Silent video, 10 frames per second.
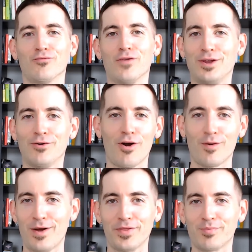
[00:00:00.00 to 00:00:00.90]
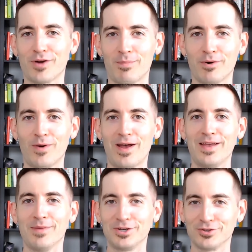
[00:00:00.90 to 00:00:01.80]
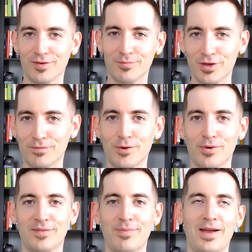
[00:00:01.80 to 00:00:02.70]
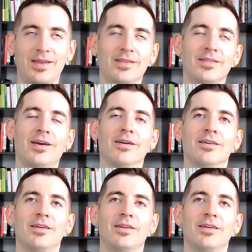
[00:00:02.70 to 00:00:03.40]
wring your arm out the proper way and make sure the blood flow gets back in there.